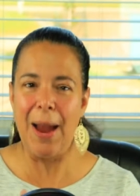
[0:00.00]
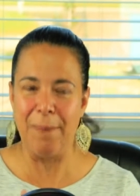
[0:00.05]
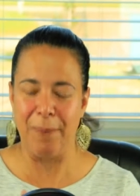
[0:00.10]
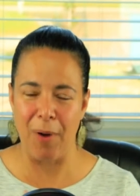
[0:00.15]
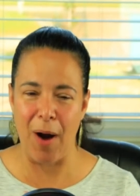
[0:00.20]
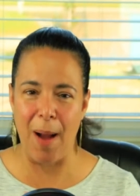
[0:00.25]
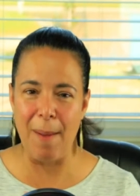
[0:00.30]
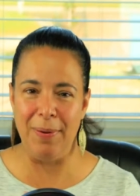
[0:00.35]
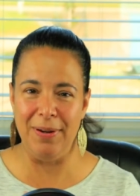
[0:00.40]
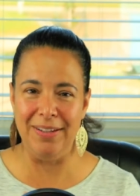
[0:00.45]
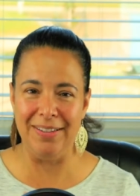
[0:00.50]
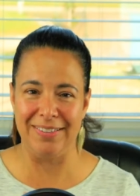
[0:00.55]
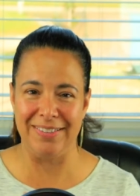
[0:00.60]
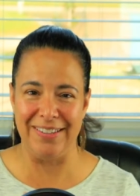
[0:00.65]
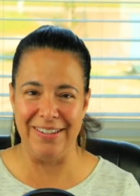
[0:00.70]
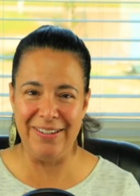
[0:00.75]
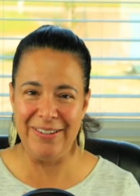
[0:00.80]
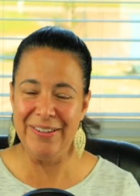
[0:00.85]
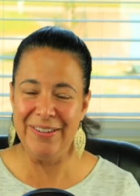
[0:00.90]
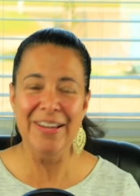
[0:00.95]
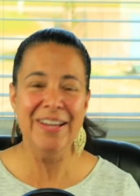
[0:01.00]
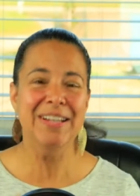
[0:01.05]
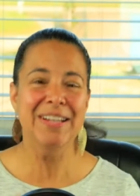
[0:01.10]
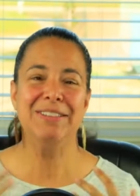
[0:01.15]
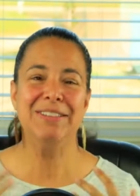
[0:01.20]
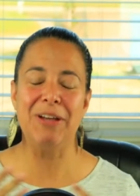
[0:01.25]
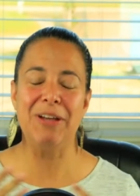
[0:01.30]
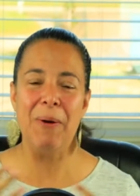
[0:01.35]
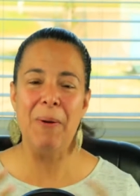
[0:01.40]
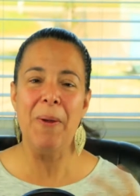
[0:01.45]
I promise you.
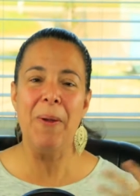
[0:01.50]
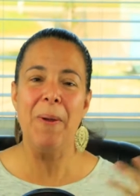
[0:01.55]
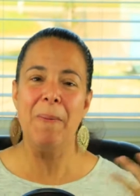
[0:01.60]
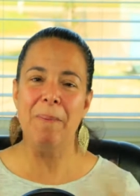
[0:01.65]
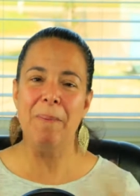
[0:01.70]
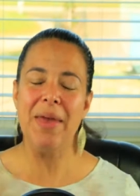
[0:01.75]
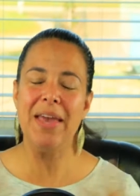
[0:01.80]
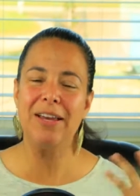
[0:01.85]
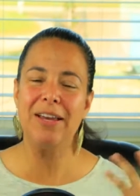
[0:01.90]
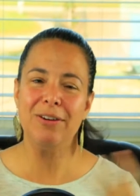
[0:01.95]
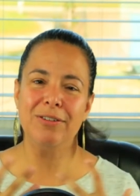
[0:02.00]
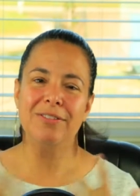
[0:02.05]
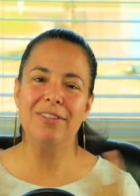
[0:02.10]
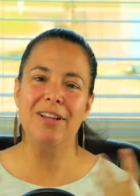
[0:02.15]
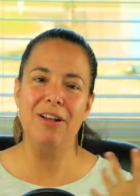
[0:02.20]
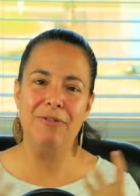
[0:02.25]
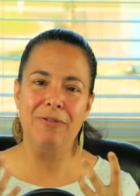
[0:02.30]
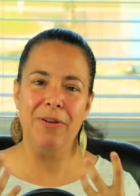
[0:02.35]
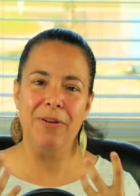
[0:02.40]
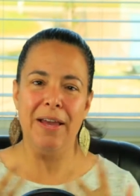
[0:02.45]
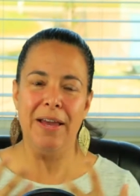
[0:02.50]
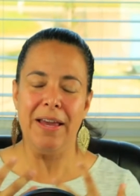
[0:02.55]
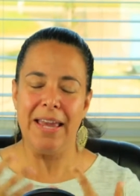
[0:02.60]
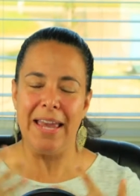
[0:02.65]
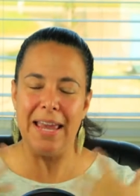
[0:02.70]
So make yourself